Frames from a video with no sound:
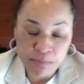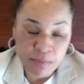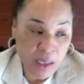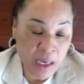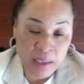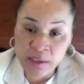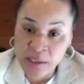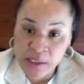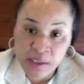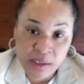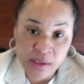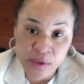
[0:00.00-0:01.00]
I
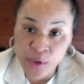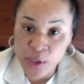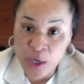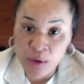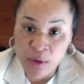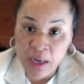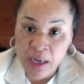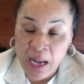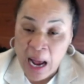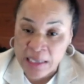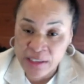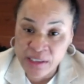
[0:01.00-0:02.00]
just, you know,
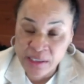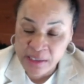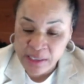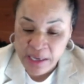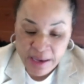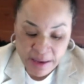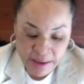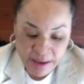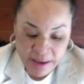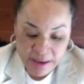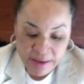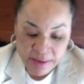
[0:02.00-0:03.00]
I just
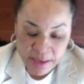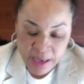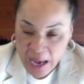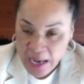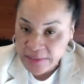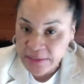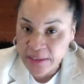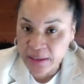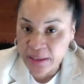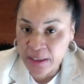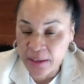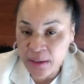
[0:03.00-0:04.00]

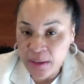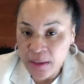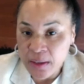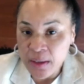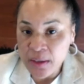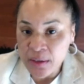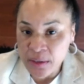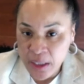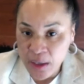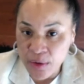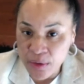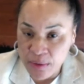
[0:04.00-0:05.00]
constantly
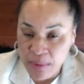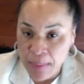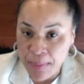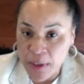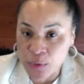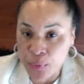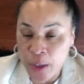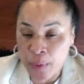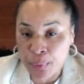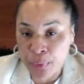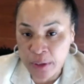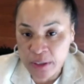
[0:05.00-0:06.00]
tell them how much we
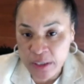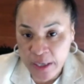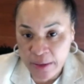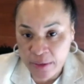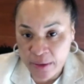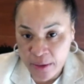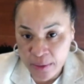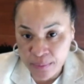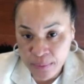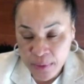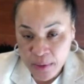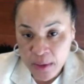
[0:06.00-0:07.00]
appreciate them
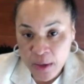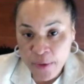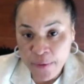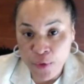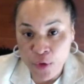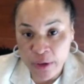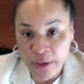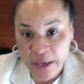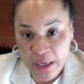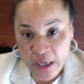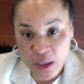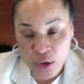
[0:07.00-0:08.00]
for
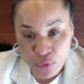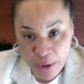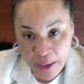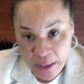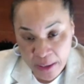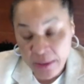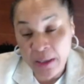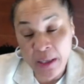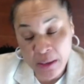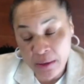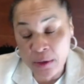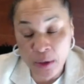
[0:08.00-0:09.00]
getting us ready. And
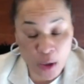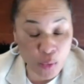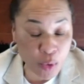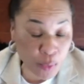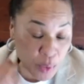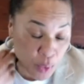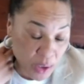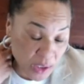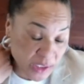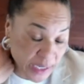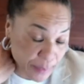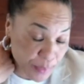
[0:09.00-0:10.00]
then, you know, when we won the
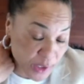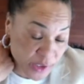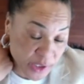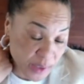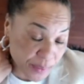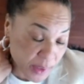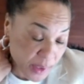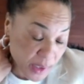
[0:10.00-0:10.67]
championship,